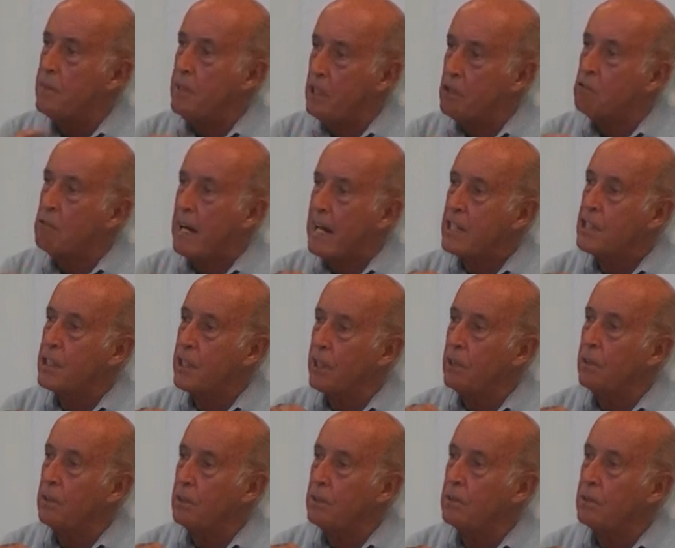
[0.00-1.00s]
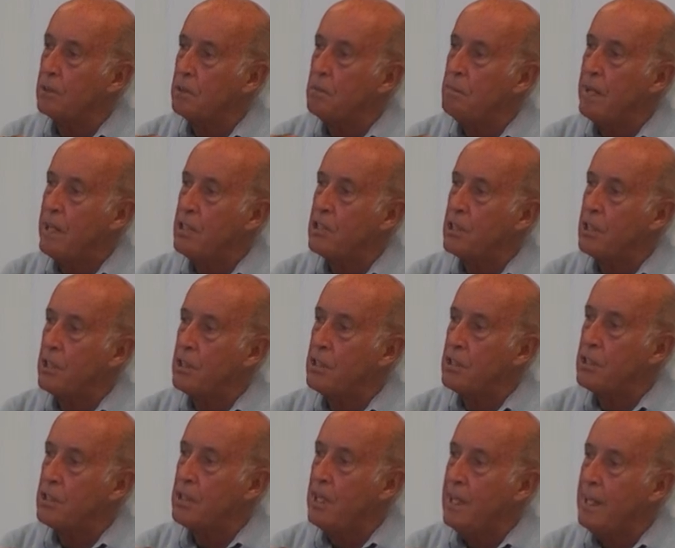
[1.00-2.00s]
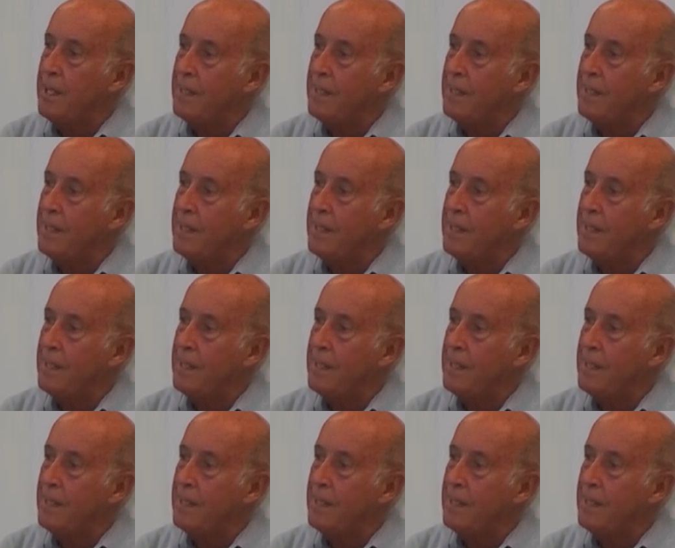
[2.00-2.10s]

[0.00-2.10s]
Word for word: irrational dimensions